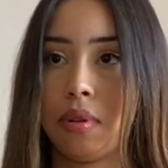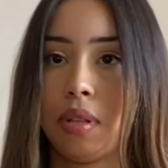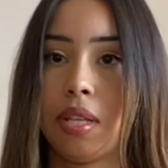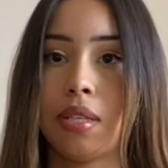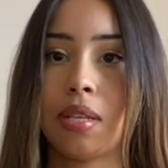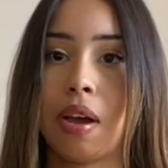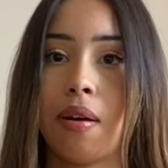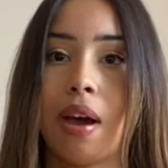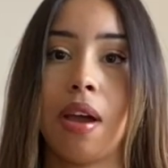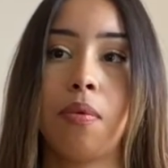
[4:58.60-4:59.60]
This is how
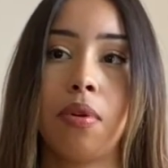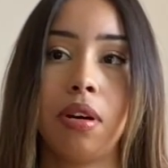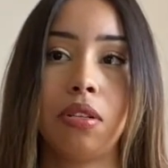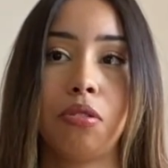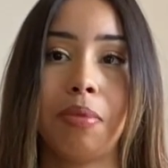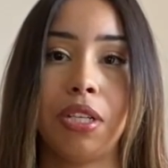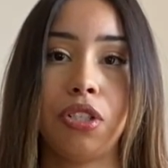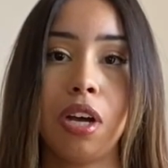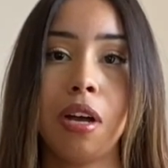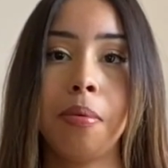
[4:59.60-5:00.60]
I wore it to my
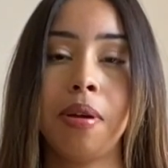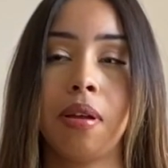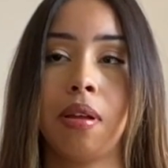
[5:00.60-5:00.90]
job.